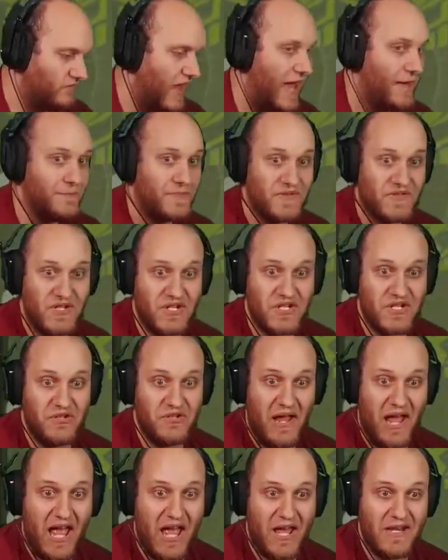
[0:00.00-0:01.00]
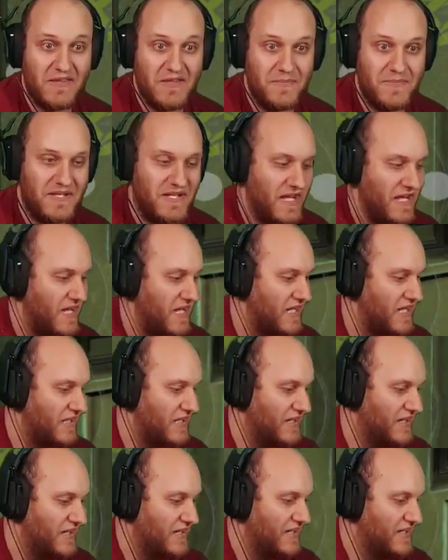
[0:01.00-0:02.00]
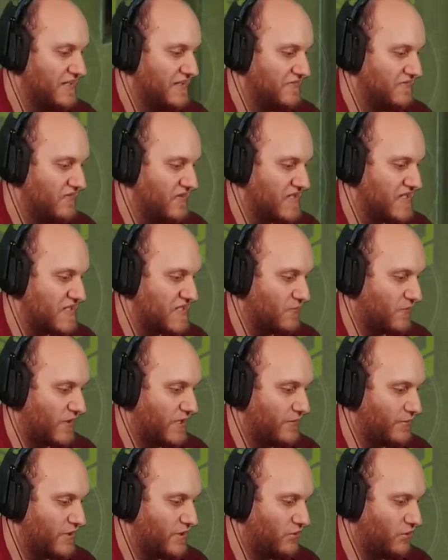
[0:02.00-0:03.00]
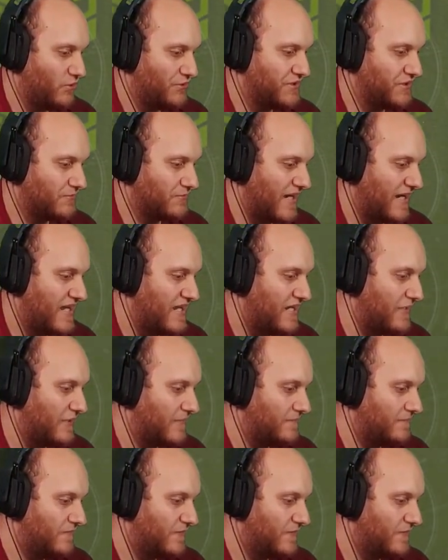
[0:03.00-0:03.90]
position you had at the beginning, this is where you want to hold it right here.